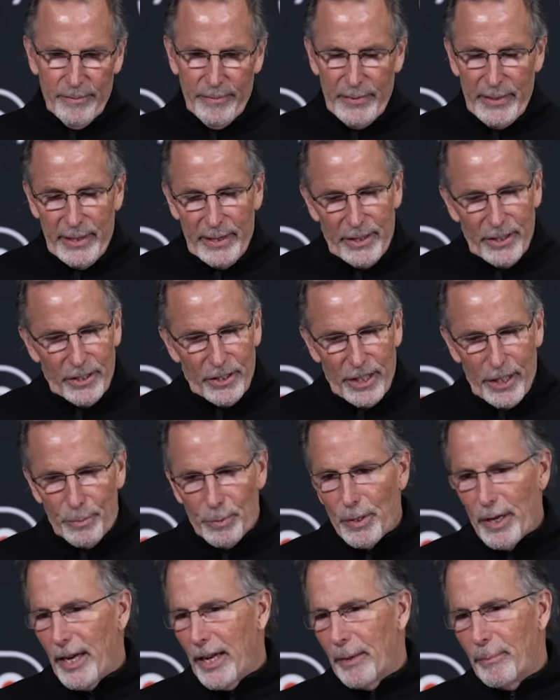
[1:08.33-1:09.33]
He just
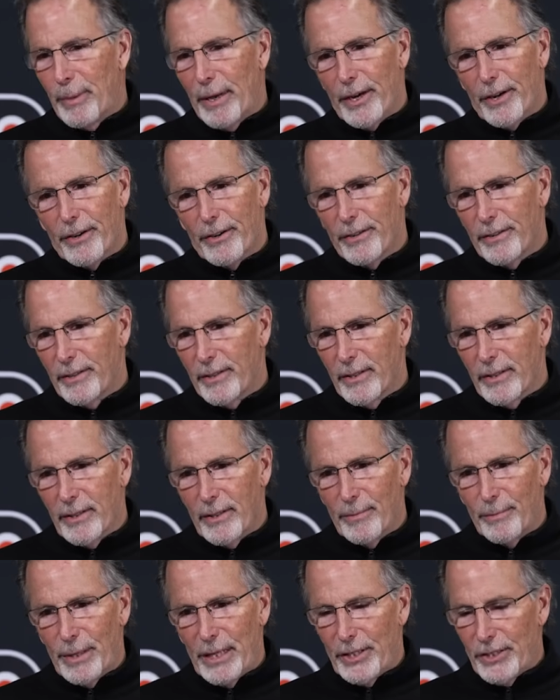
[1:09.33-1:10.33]
keeps getting better.
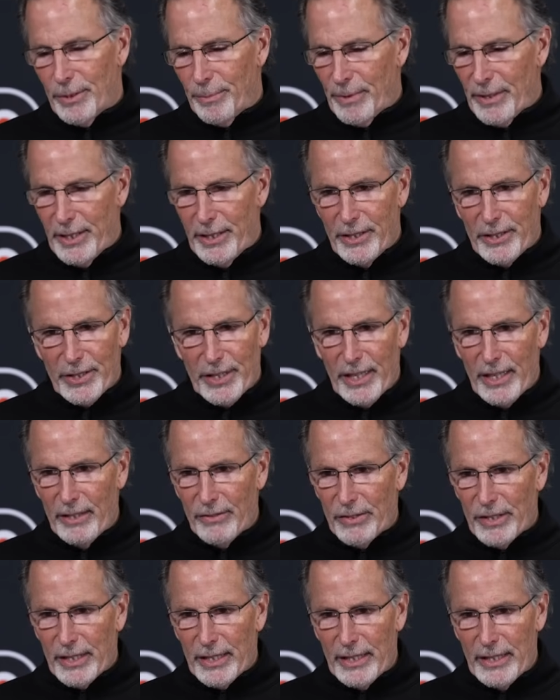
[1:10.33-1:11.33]
Made some key
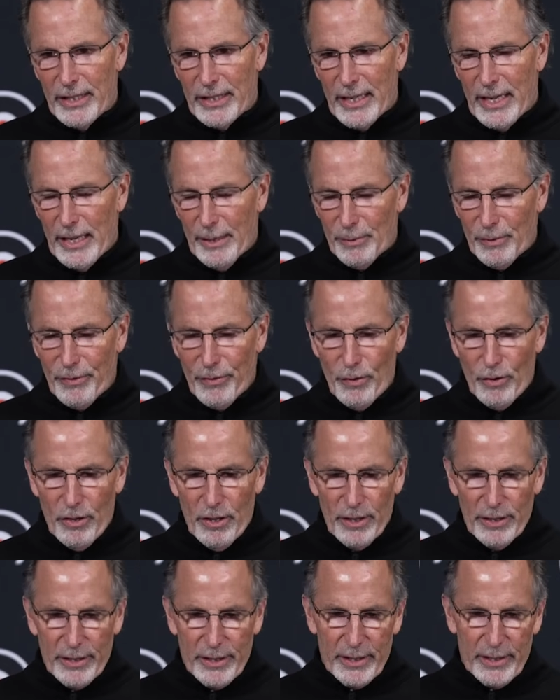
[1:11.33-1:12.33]
saves at key times
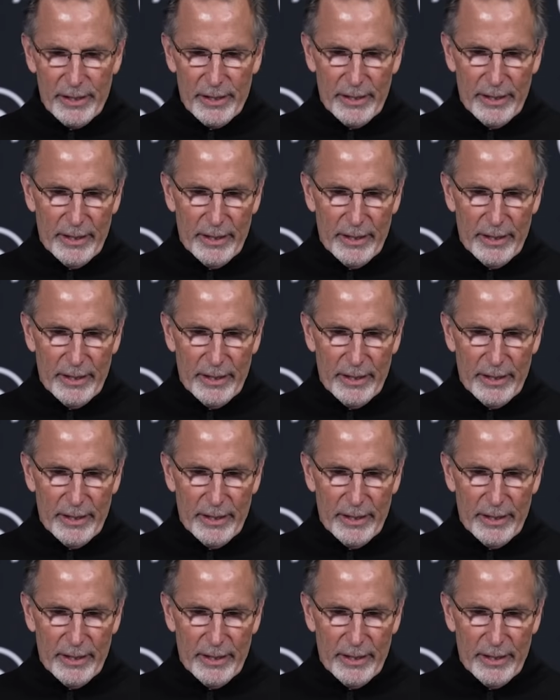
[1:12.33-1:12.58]
for us.